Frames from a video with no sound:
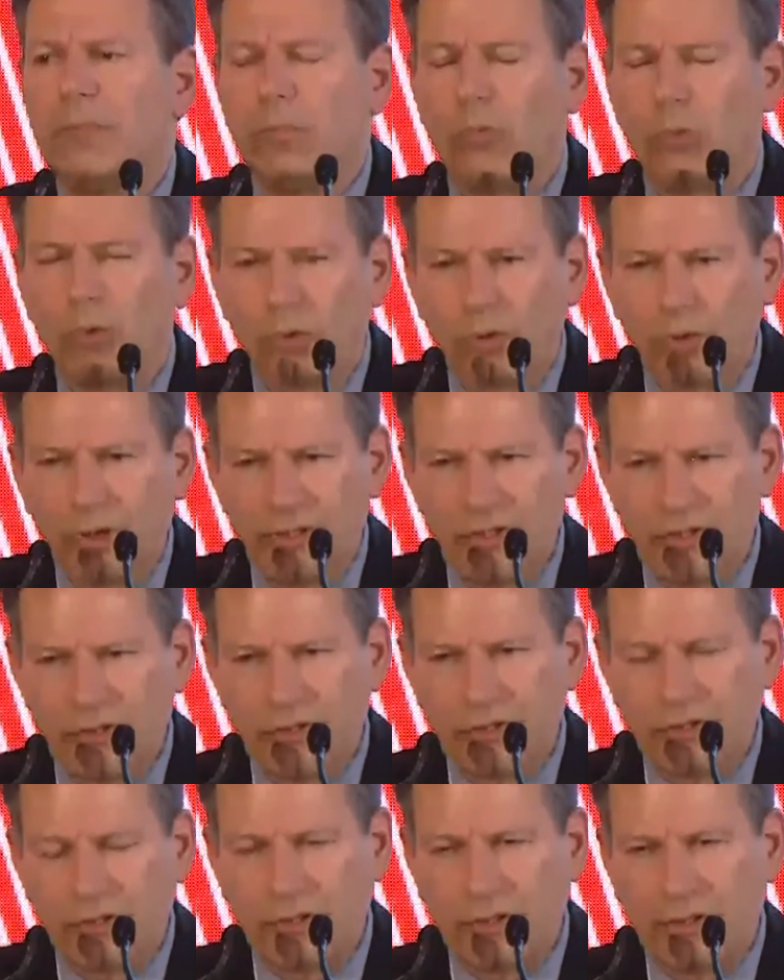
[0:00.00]
more
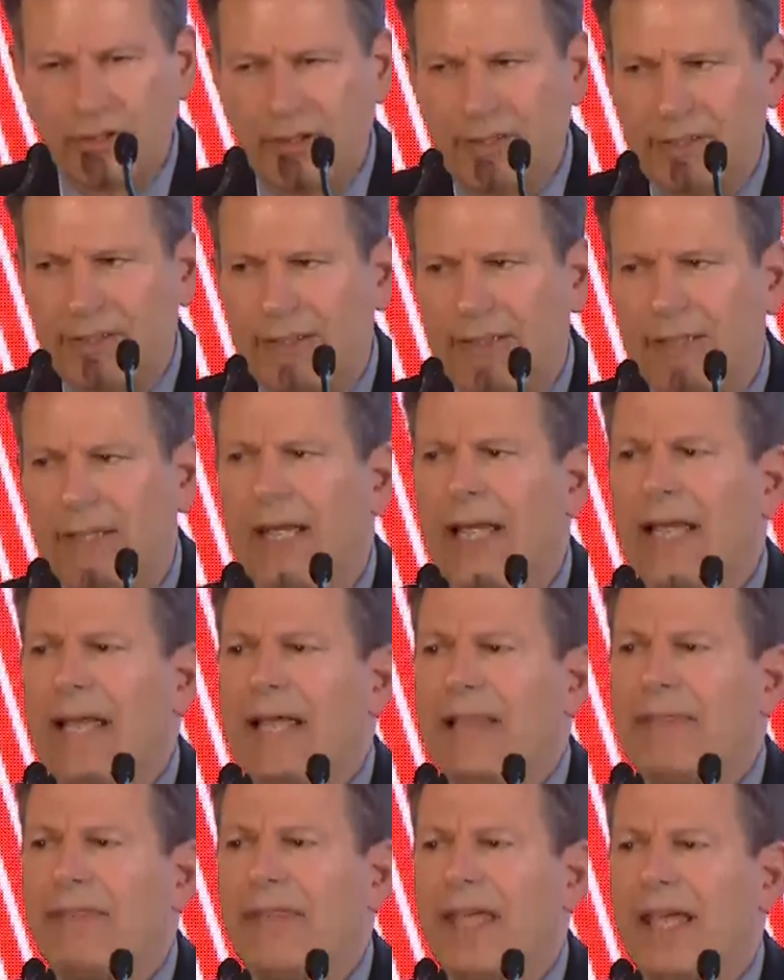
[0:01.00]
uncertainty
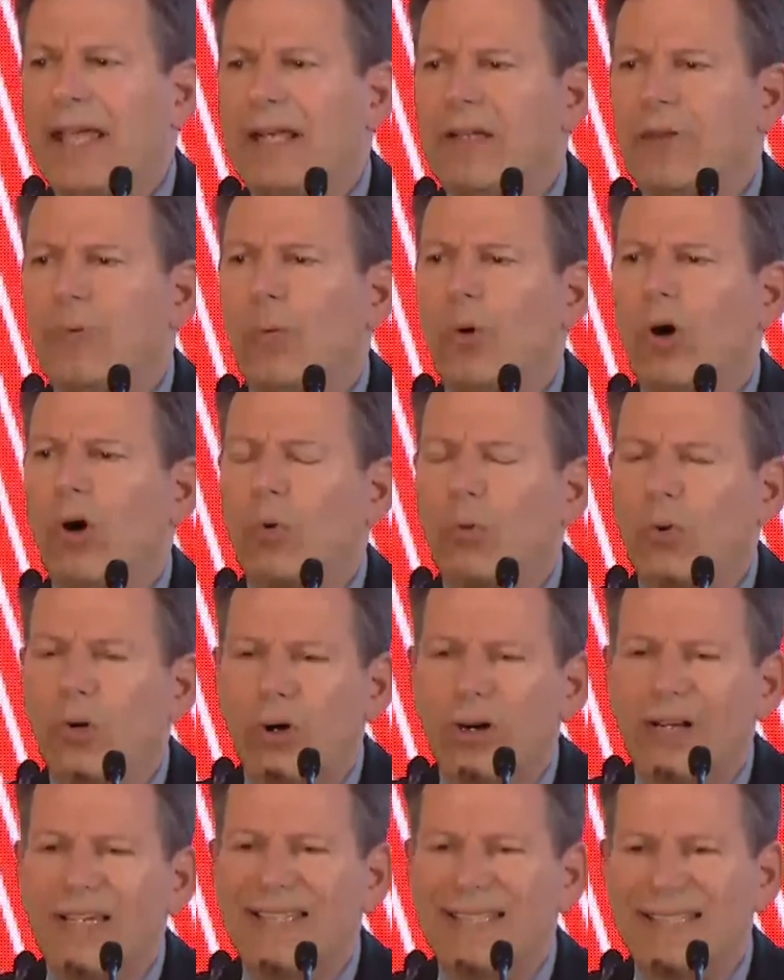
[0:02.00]
than in what
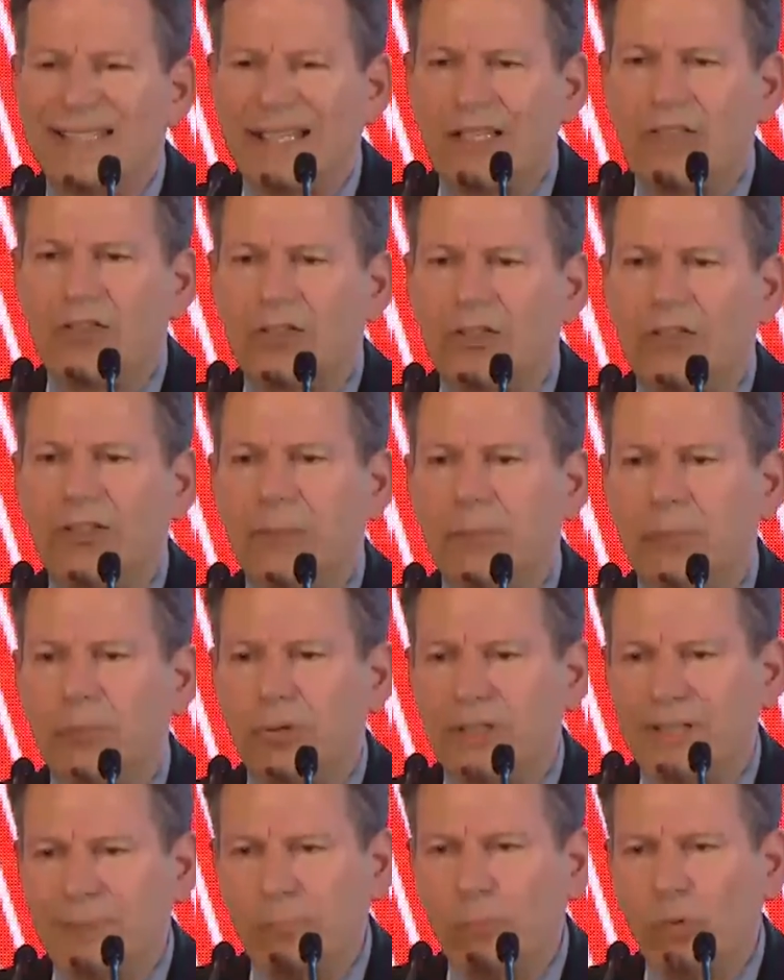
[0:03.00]
were essentially
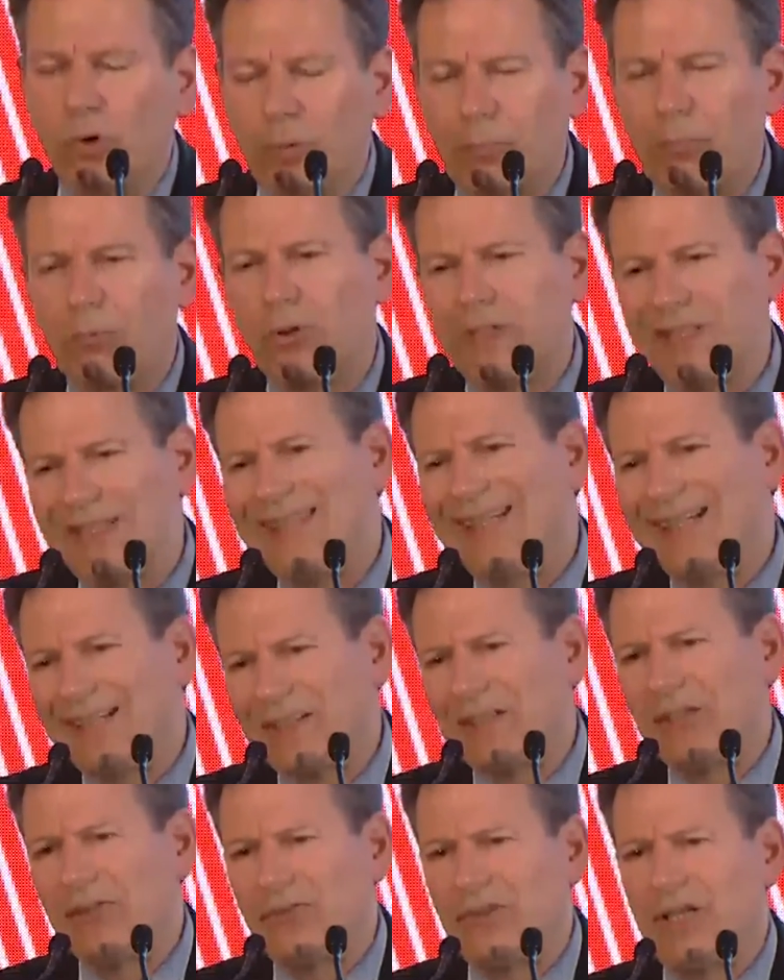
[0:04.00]
pre more
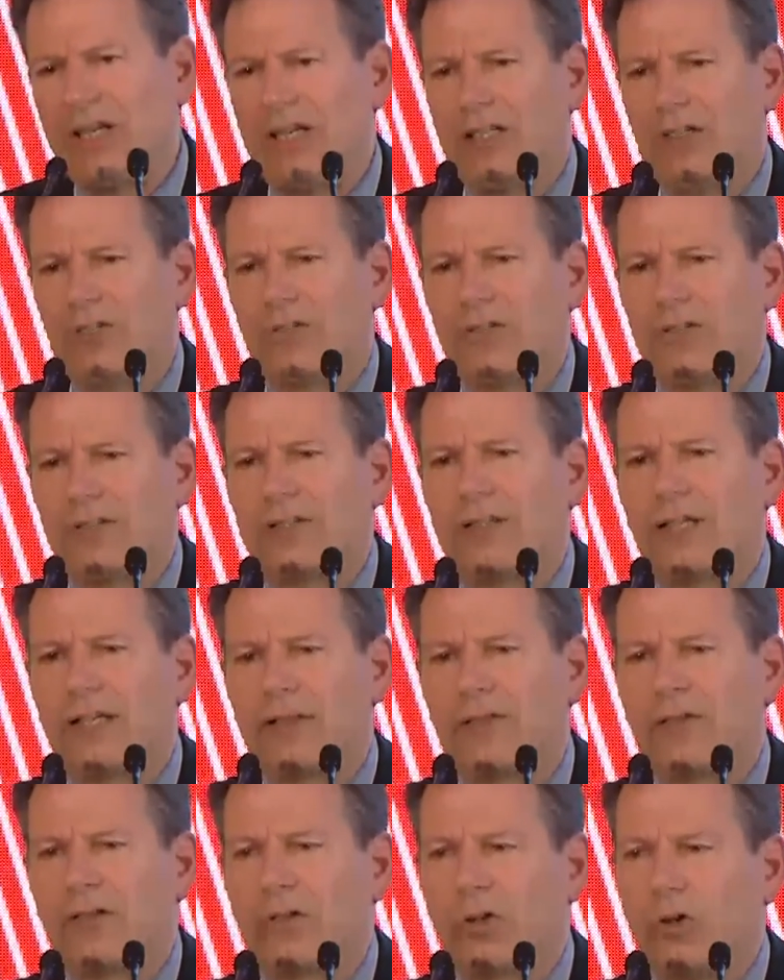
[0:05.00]
predictive ages
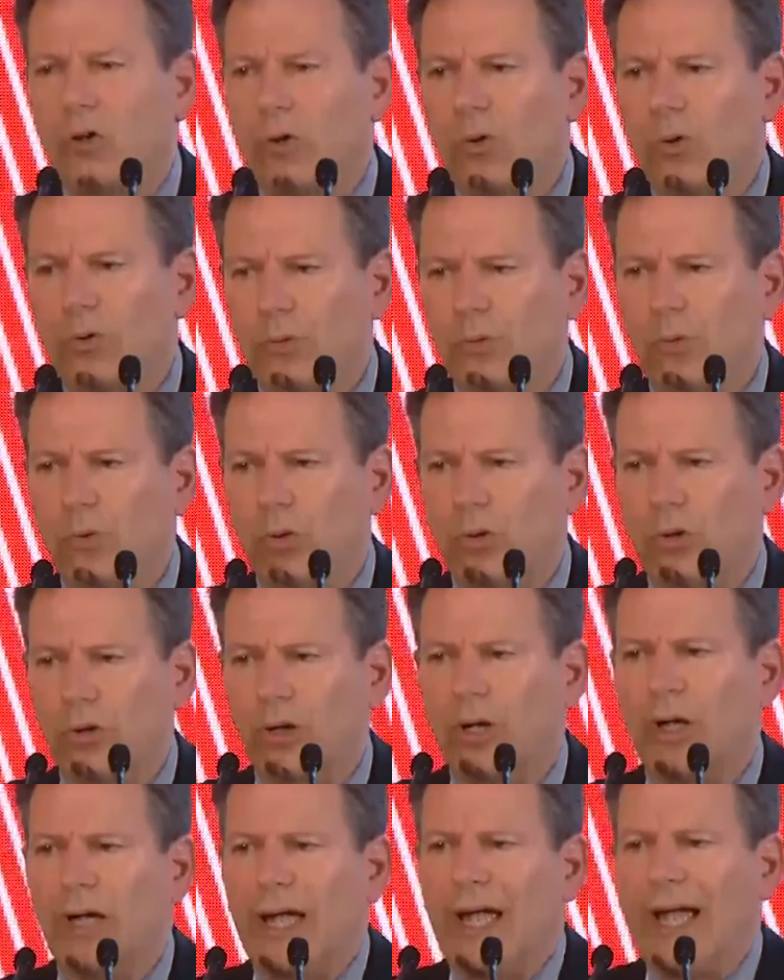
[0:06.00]
like the Cold
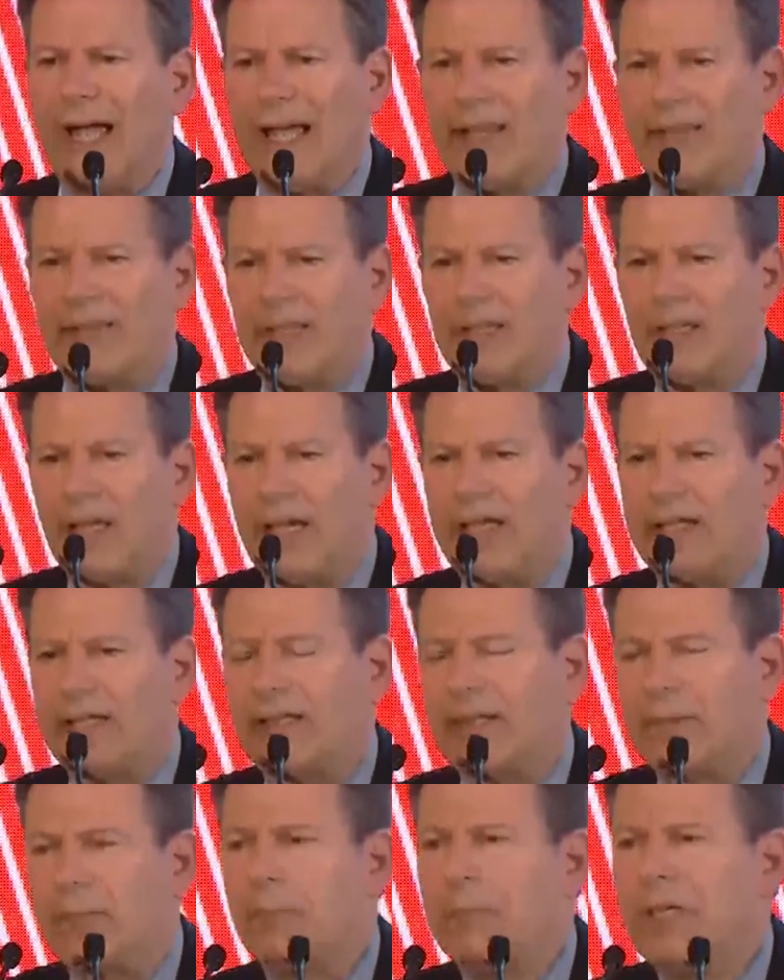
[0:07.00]
War and the, and
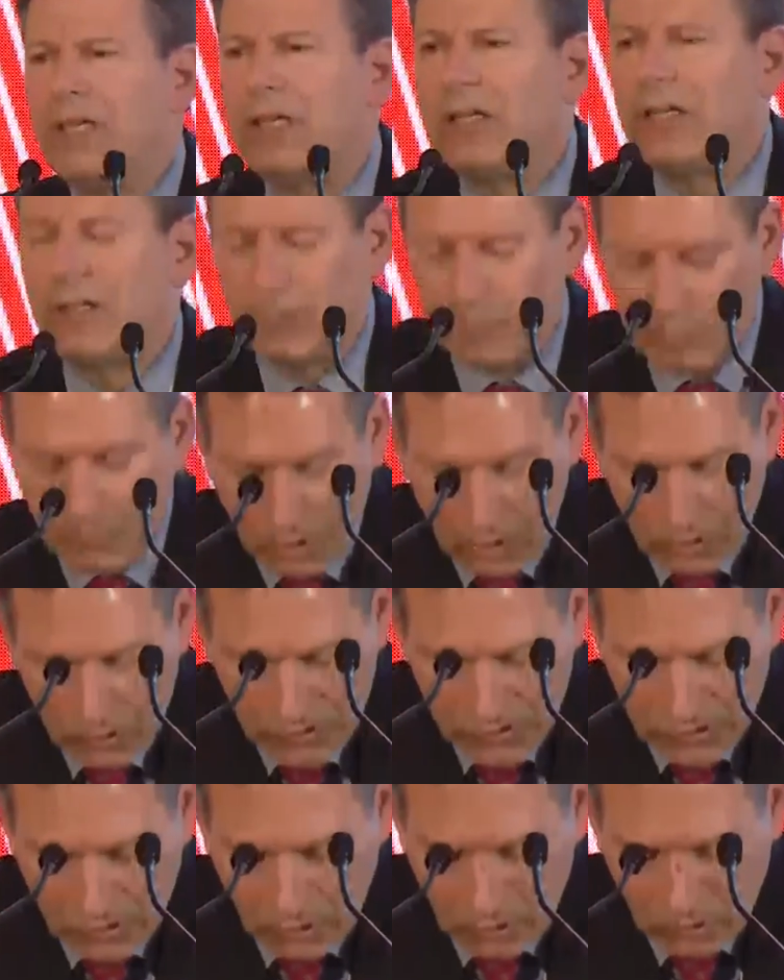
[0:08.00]
the immediate
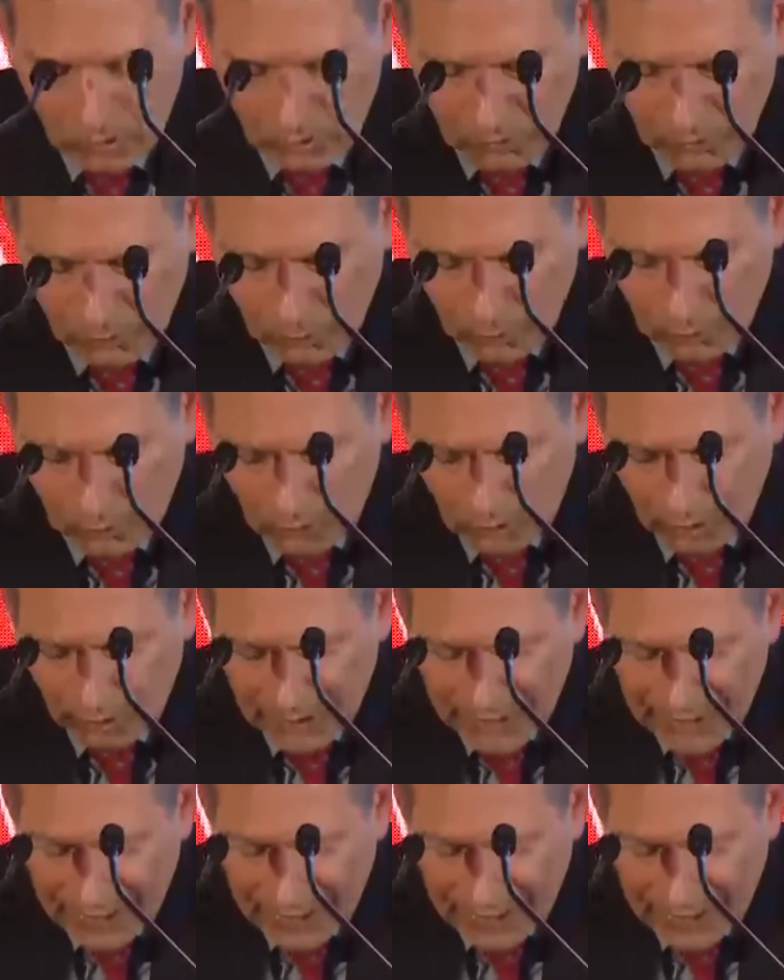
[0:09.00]
post Cold War.